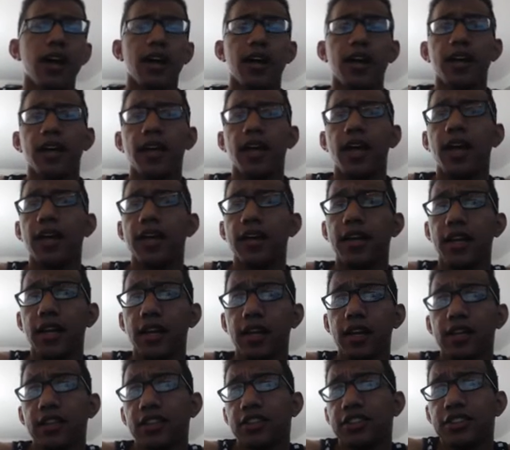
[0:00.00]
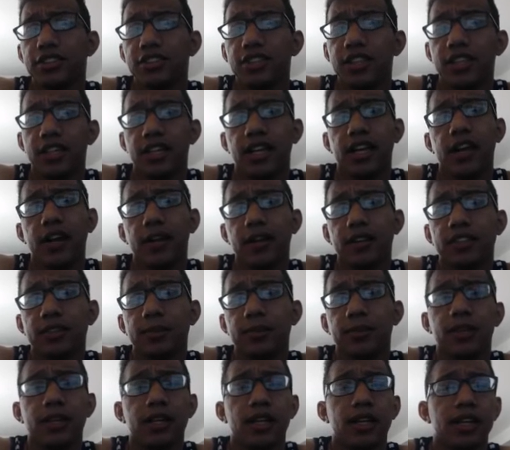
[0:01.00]
And in addition to the Inheritance
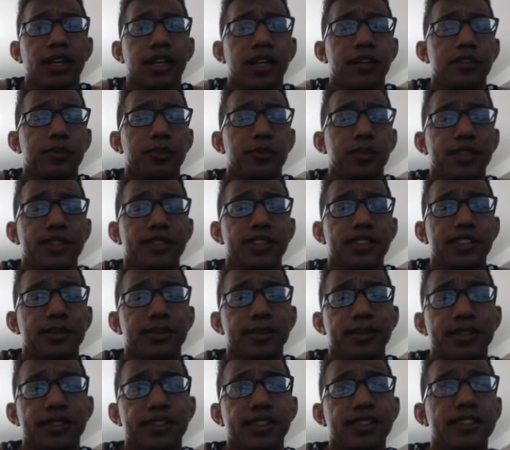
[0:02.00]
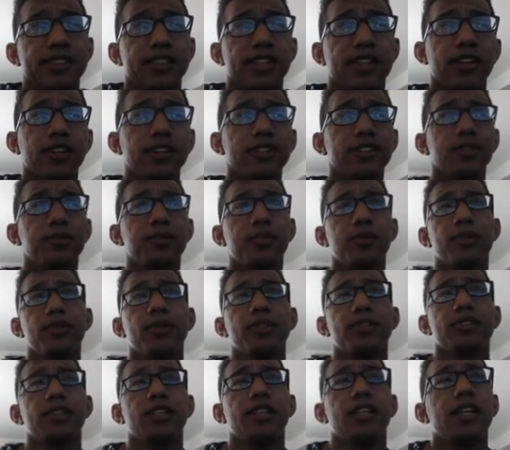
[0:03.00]
ability that gives +6/+6, it also
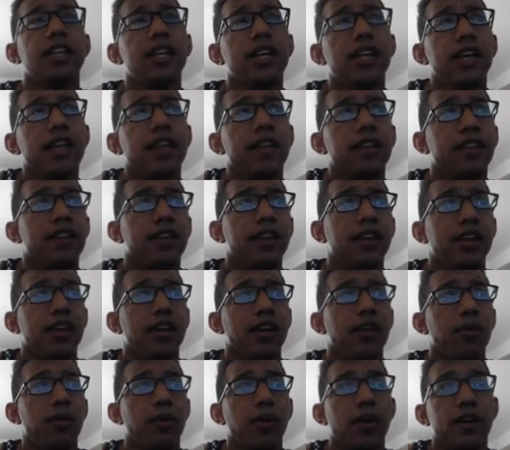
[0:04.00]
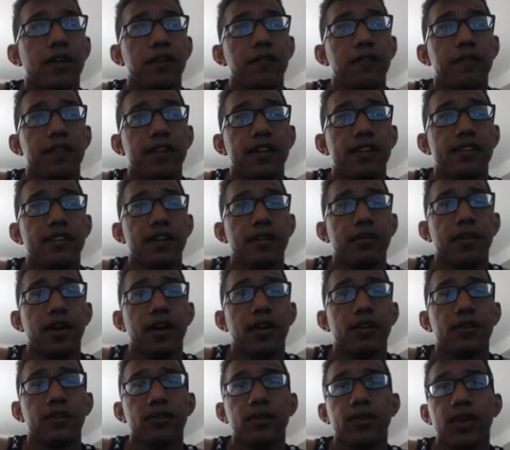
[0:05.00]
pulls the 1 of Feasting
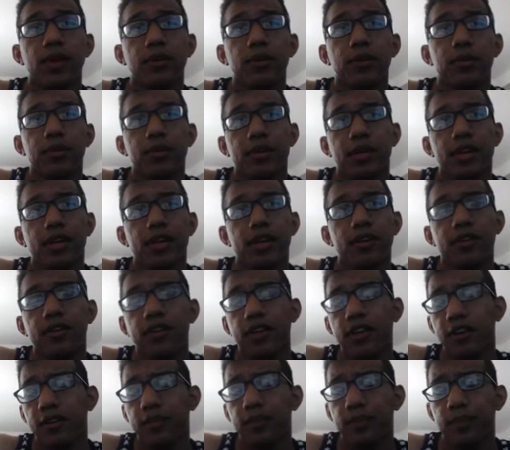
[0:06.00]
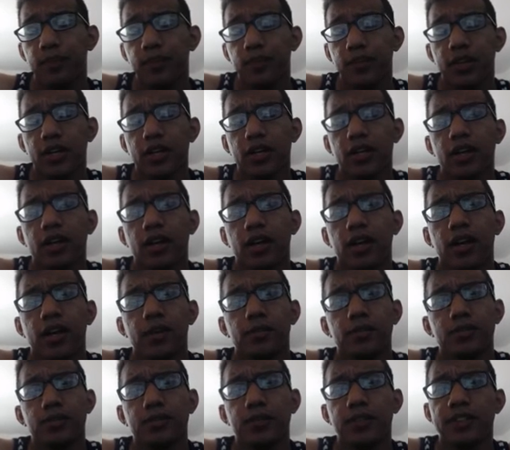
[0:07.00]
Monocle that we play in our deck.
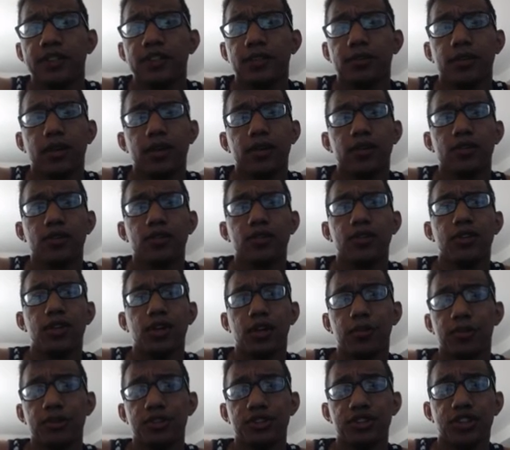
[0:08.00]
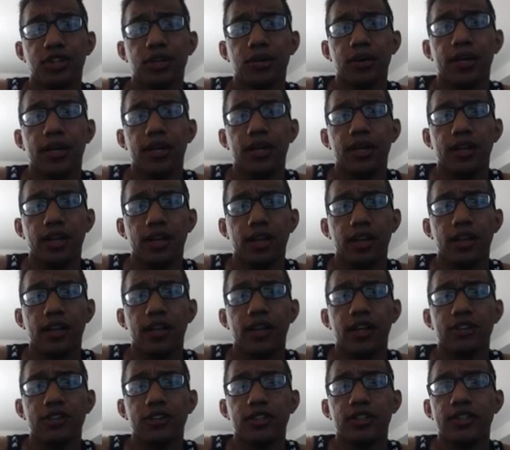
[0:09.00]
So Feasting Monocle, you can bestow it, and then it
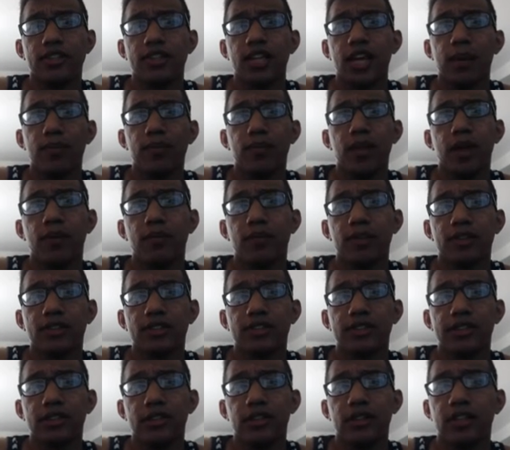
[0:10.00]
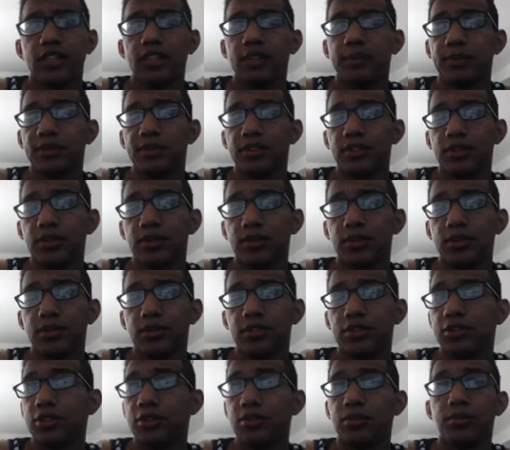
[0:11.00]
allows you to tap that resonator that it's bestowed
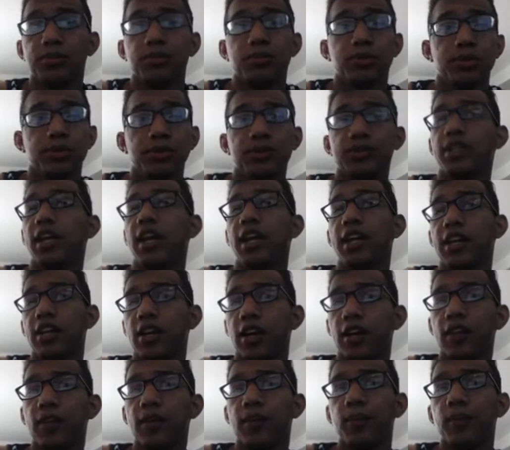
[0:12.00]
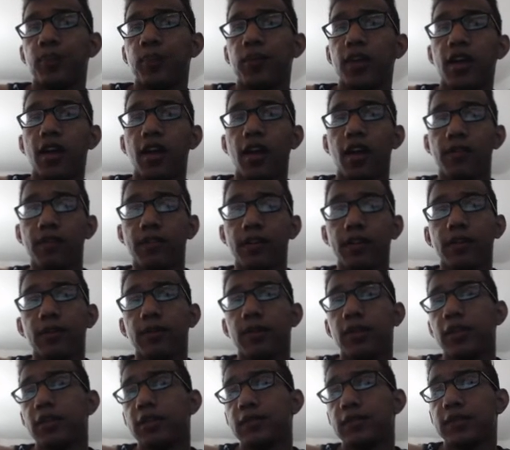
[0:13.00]
to produce any color. A very
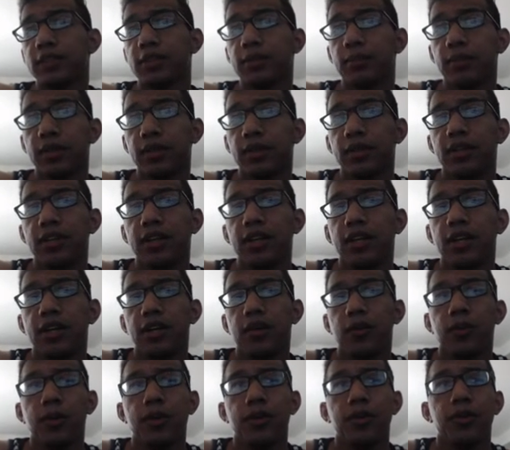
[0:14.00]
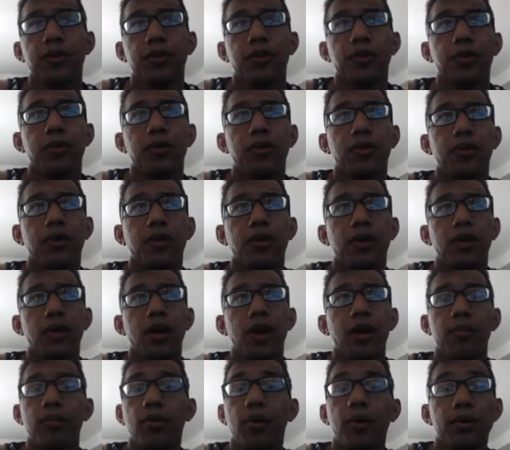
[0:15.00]
relevant ability when your
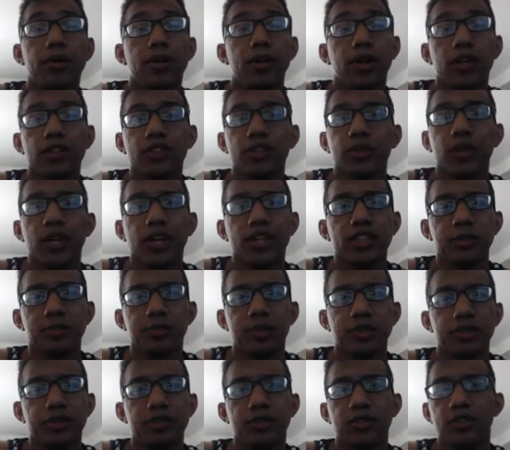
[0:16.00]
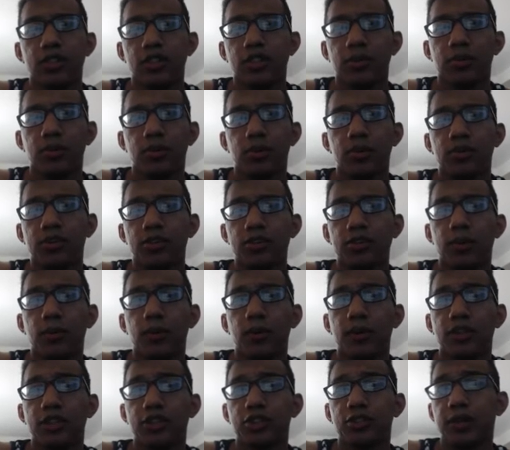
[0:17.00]
opponent also has big dudes on the board and you don't
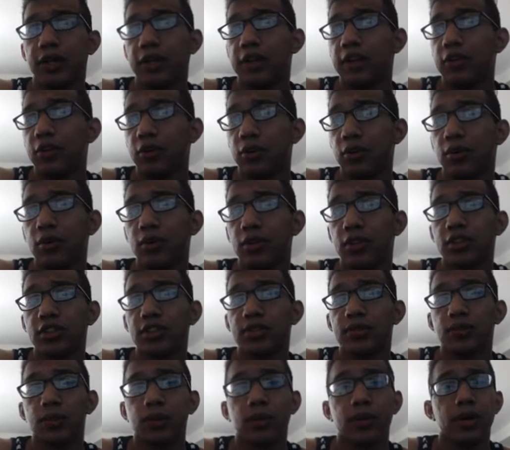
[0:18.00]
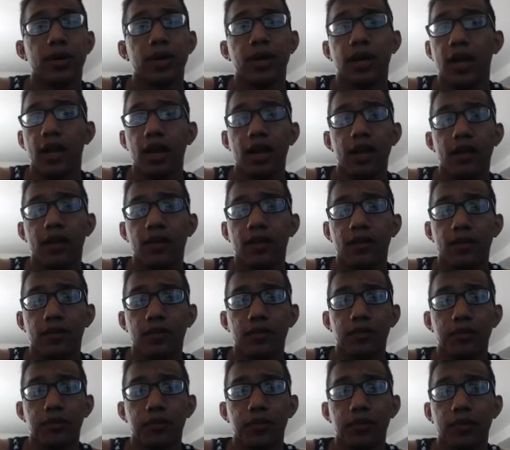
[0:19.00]
want to trade your hooks for
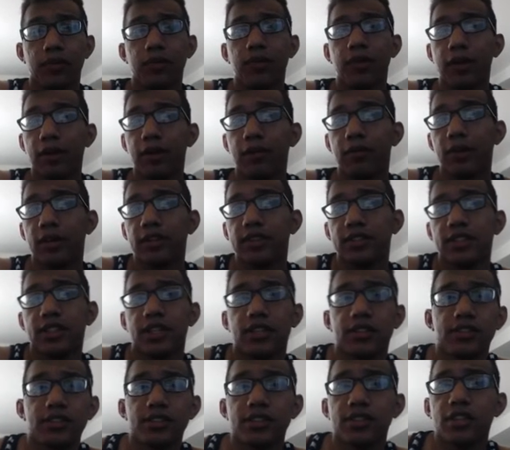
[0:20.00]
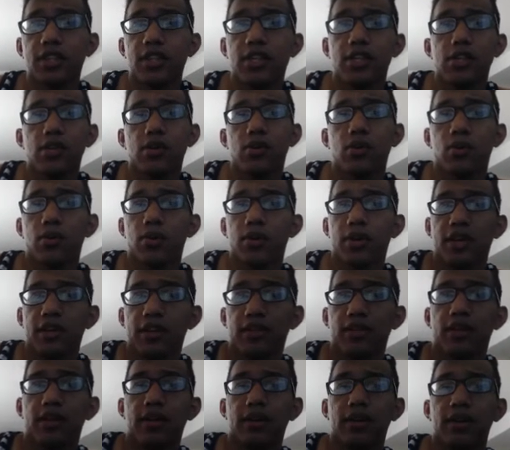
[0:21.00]
their resonators, or
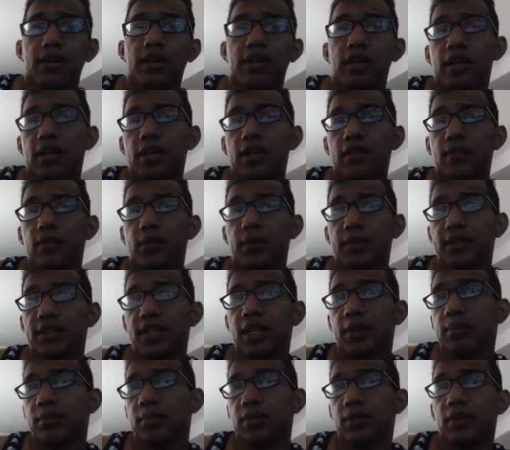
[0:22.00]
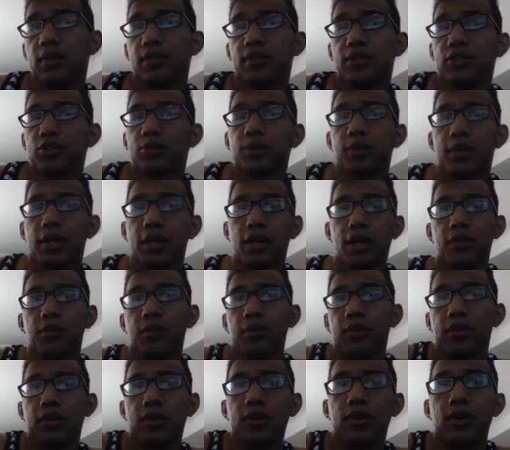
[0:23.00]
even, for example, if you're swinging in with
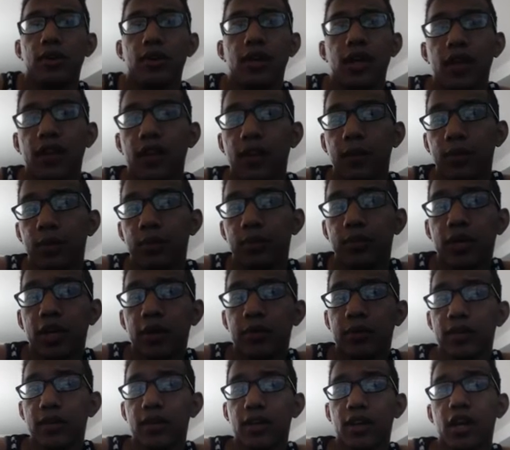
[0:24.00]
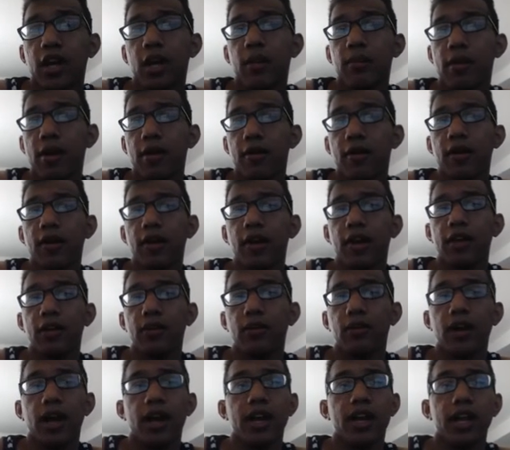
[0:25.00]
the hook and they would block with the Chimera and you're
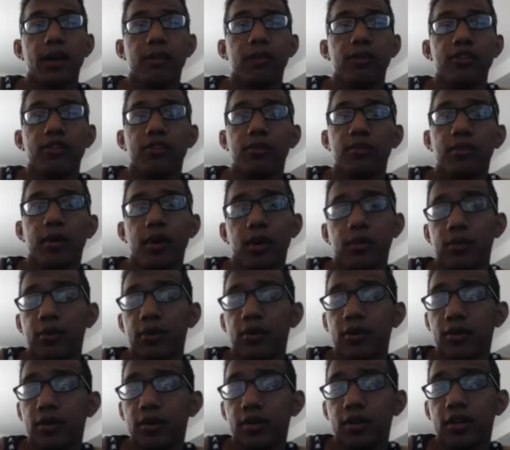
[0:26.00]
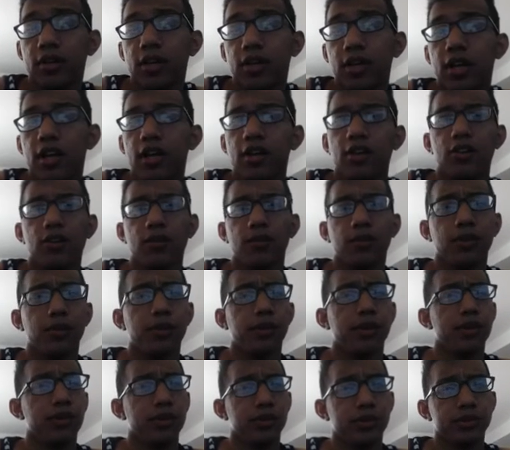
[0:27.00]
not able to pump your hook, you don't really want
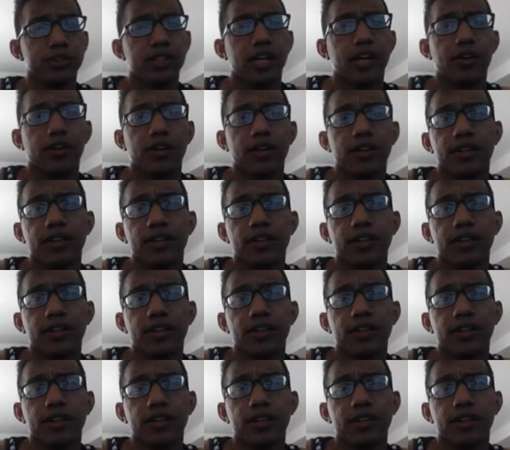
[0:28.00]
to lose out on it.